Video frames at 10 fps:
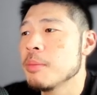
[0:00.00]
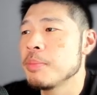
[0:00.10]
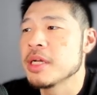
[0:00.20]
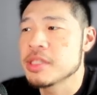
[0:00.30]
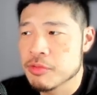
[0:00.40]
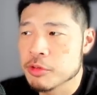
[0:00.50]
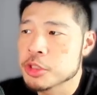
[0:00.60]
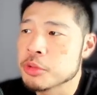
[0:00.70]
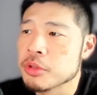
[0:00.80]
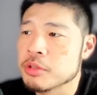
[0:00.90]
pets for
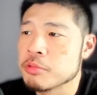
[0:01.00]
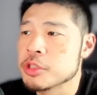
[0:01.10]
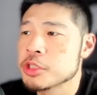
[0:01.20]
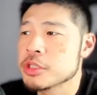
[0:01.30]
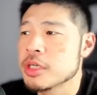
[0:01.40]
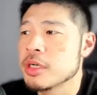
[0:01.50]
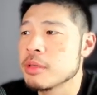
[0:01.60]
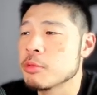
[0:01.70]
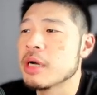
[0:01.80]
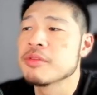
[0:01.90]
short, which um,
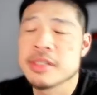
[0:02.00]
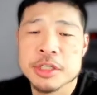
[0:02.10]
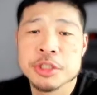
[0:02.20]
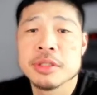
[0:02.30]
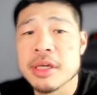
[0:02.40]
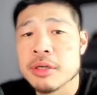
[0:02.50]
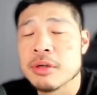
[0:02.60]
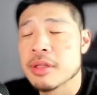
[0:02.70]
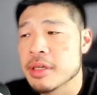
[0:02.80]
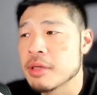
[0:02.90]
we'll have a section later
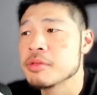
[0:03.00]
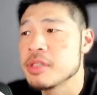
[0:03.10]
on that goes